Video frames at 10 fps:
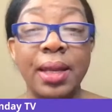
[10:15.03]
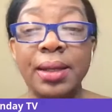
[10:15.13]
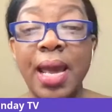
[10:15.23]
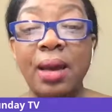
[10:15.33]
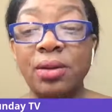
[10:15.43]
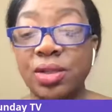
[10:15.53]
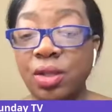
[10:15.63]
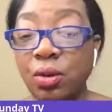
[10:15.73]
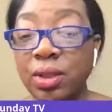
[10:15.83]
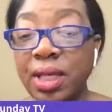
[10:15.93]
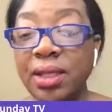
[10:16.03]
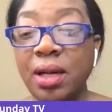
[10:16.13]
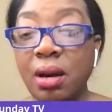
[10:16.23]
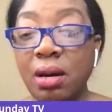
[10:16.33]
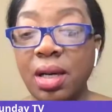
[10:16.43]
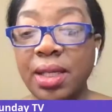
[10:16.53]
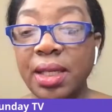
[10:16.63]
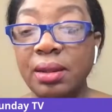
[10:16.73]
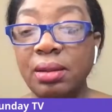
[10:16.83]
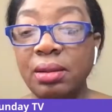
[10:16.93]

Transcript: Now, so get the audit.